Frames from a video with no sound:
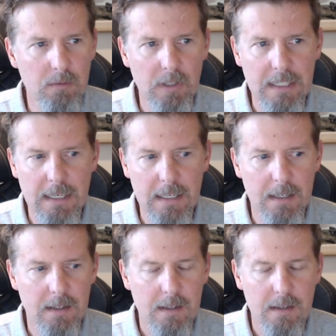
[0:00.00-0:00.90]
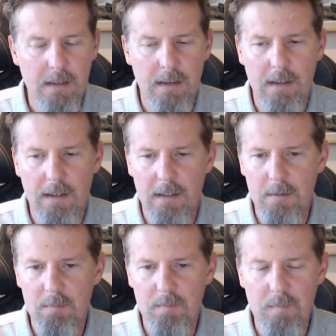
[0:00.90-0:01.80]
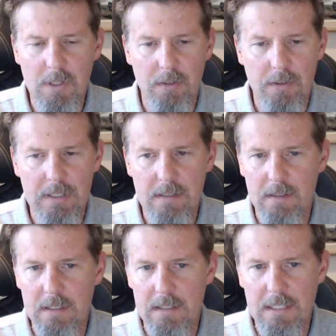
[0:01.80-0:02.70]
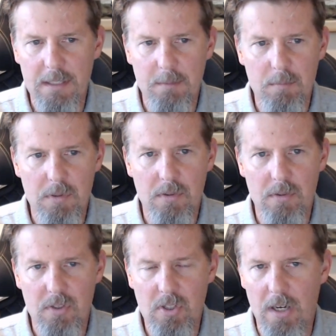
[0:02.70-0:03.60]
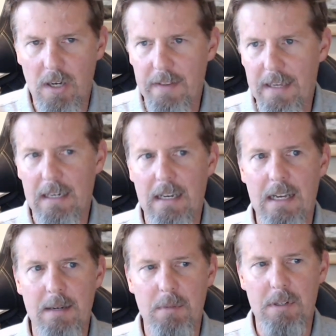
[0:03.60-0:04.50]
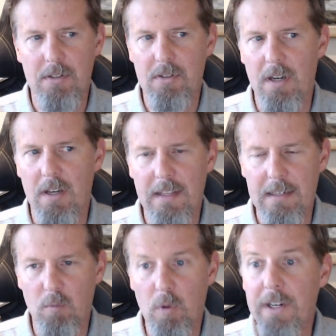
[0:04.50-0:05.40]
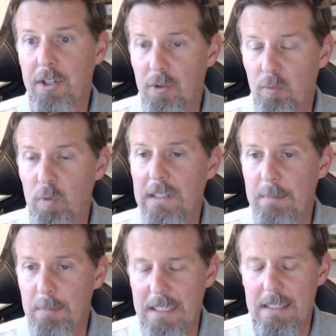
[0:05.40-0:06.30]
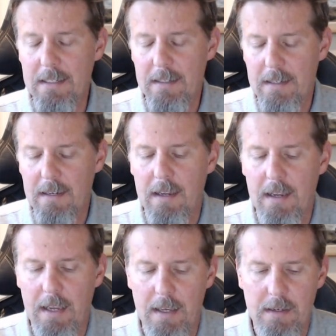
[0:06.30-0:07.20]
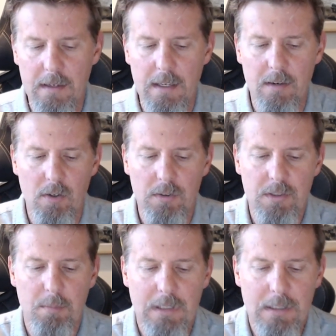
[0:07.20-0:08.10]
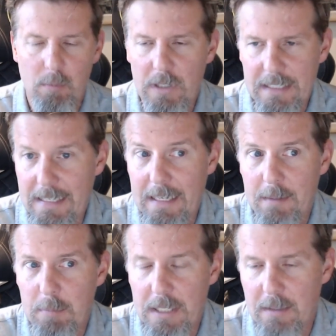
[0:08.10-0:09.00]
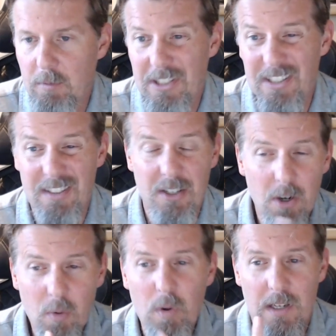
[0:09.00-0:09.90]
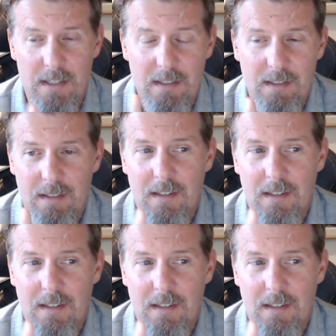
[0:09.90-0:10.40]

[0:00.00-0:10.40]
over again. The teams saw that alignment, saw that what it could really be, and ultimately what it can be, which is no one